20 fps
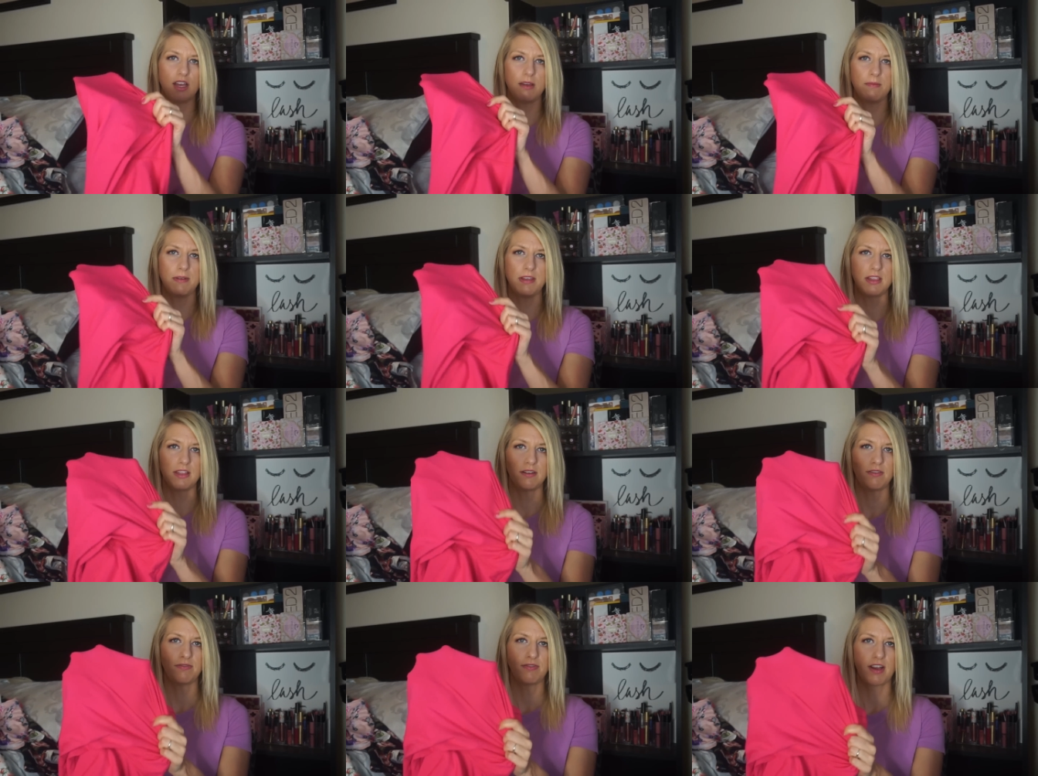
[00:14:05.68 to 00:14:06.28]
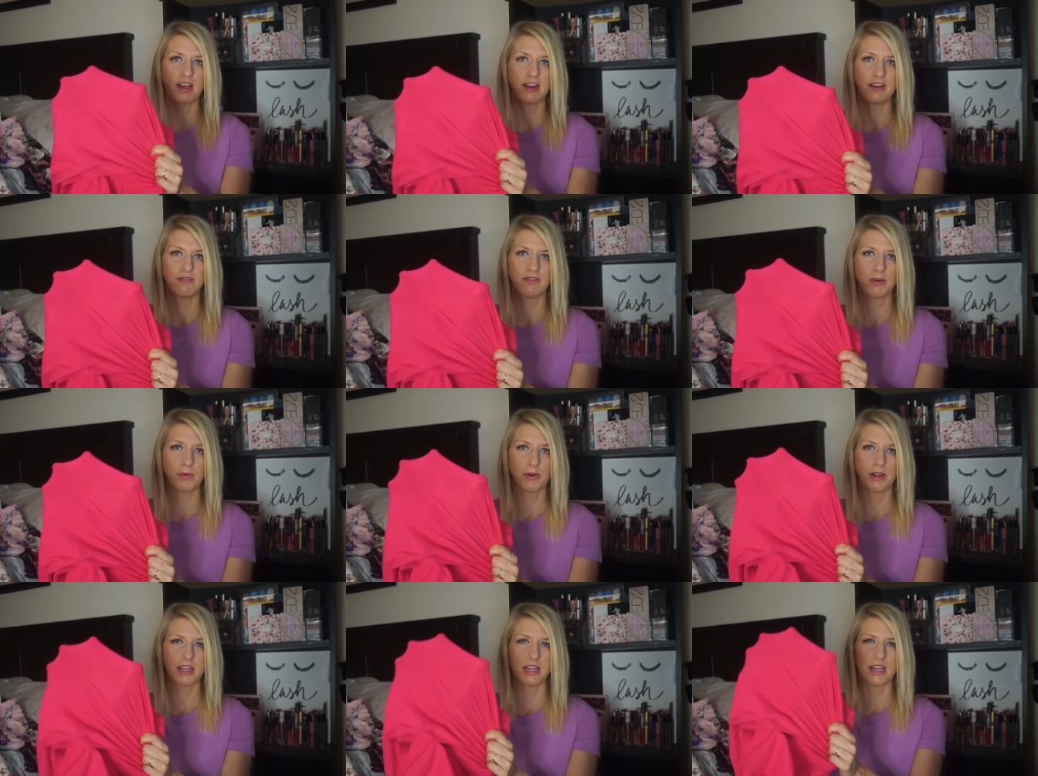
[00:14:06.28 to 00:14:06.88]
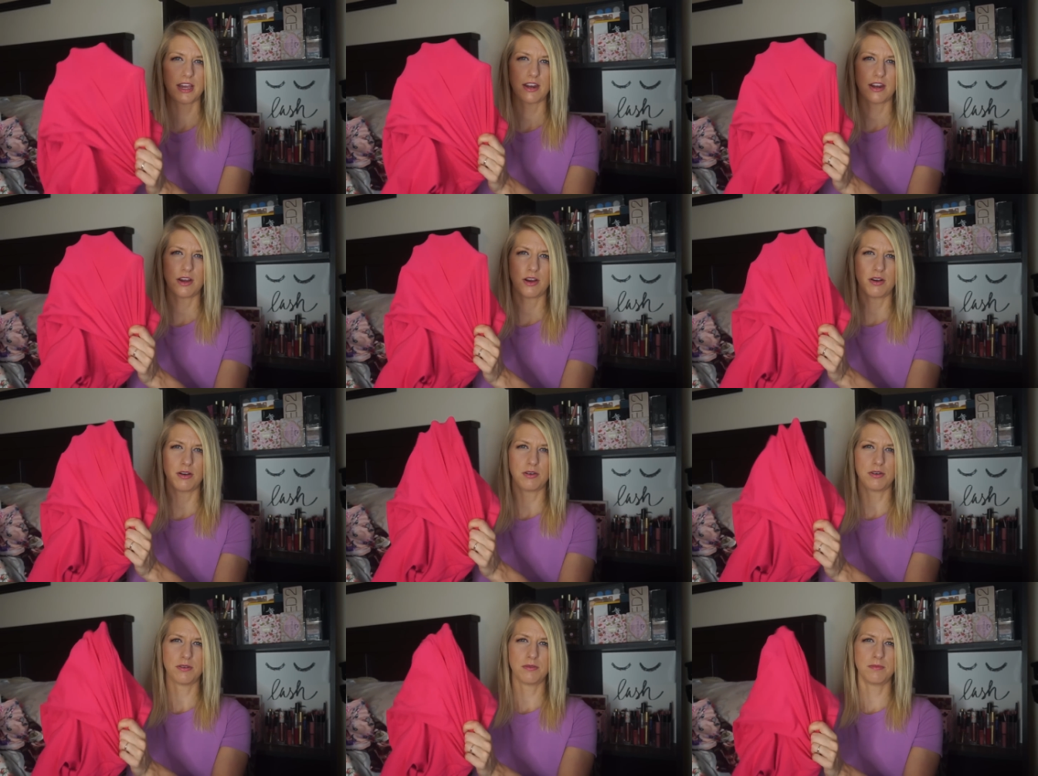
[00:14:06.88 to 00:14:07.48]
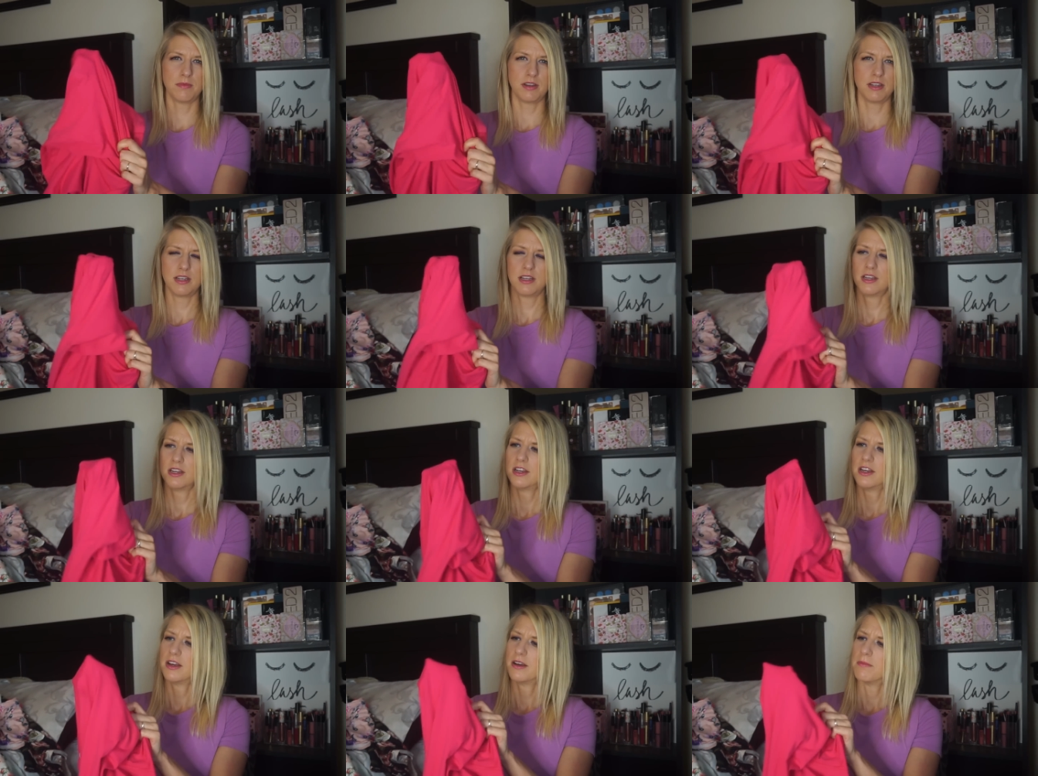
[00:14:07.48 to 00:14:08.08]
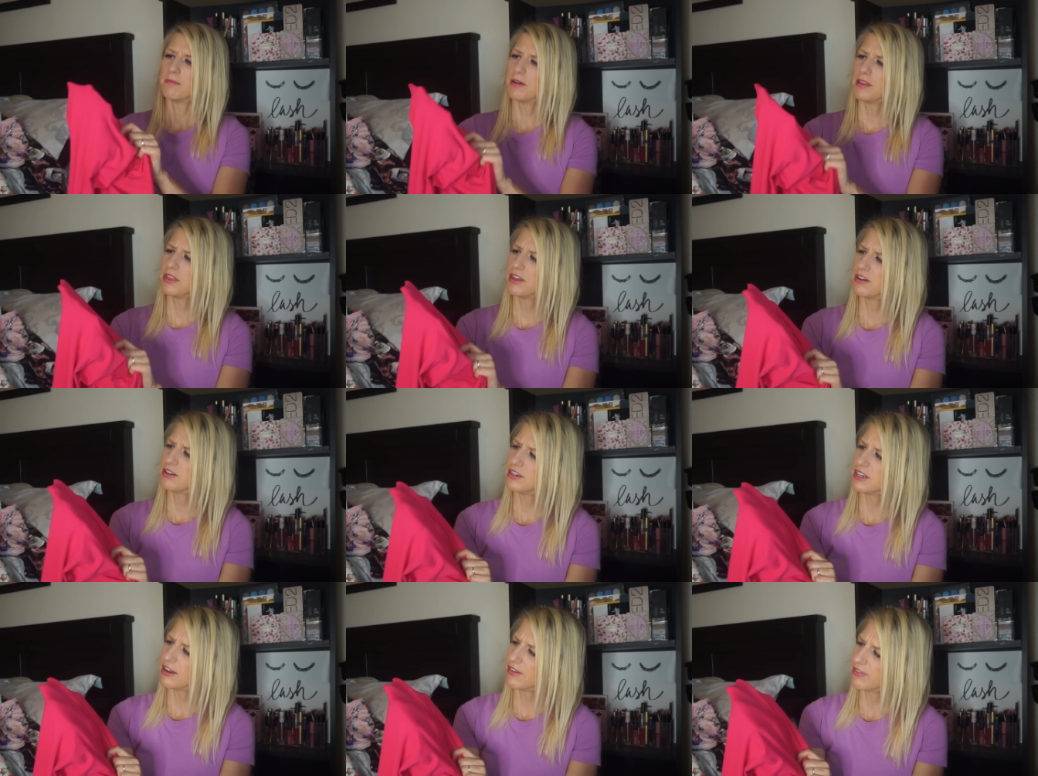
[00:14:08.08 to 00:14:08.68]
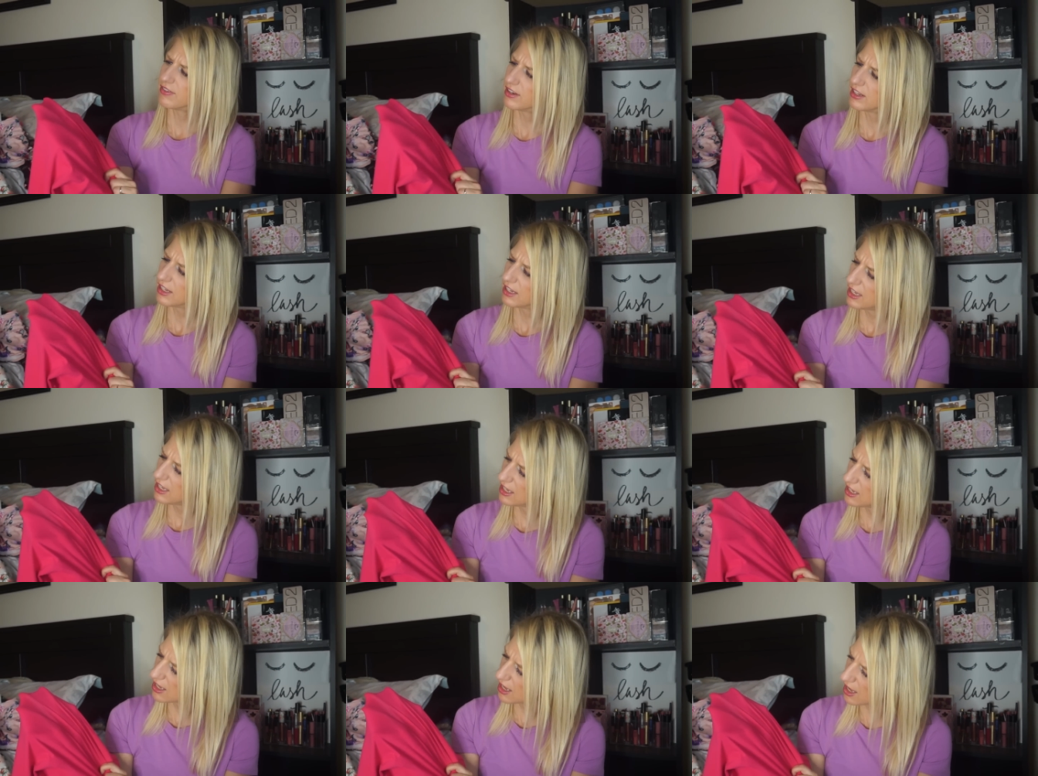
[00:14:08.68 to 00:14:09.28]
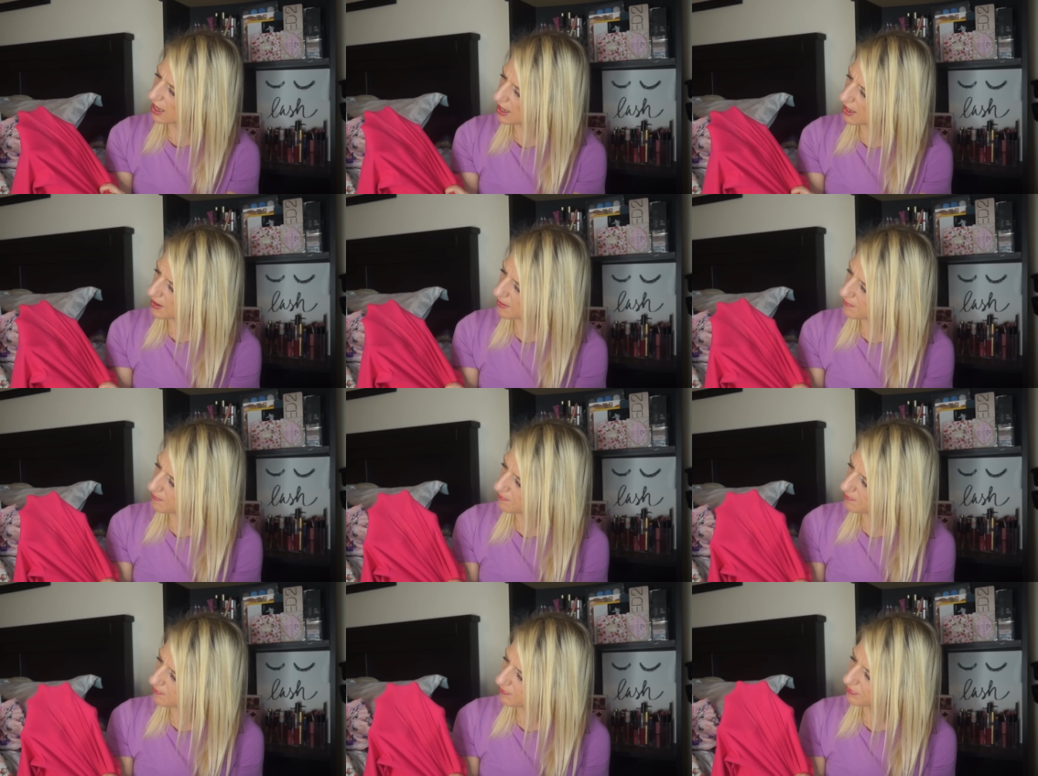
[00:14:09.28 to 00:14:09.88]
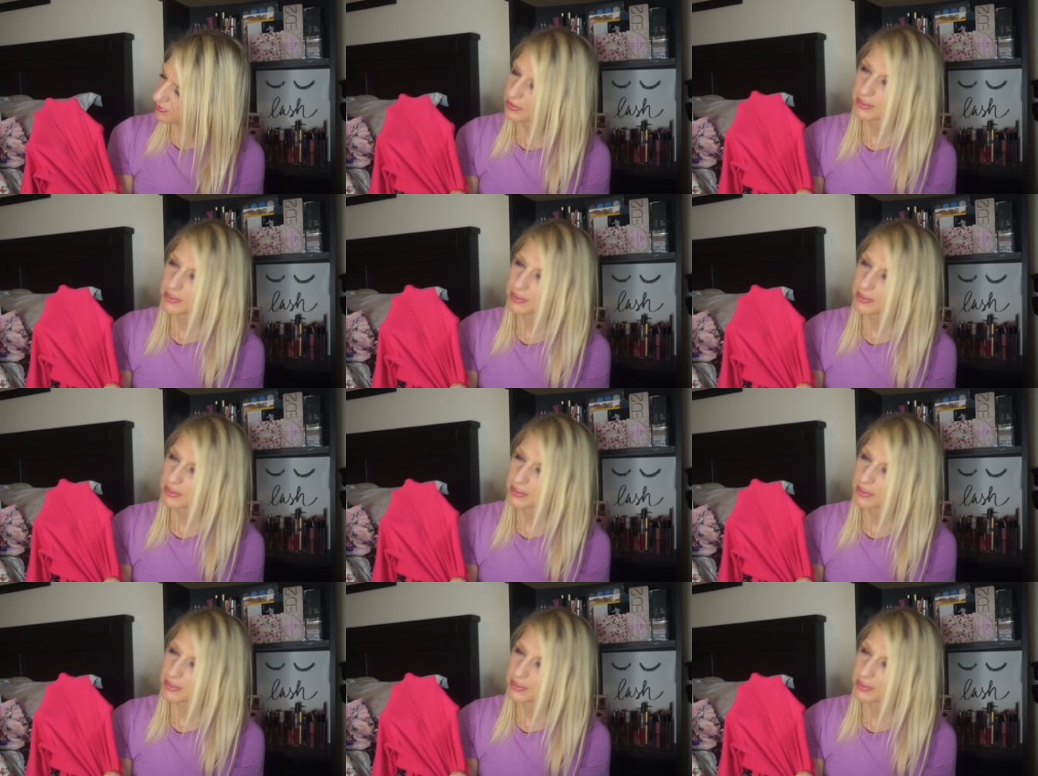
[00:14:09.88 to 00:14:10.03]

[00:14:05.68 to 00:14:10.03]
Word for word: I mean, they're fine for working out at home, but they're definitely um,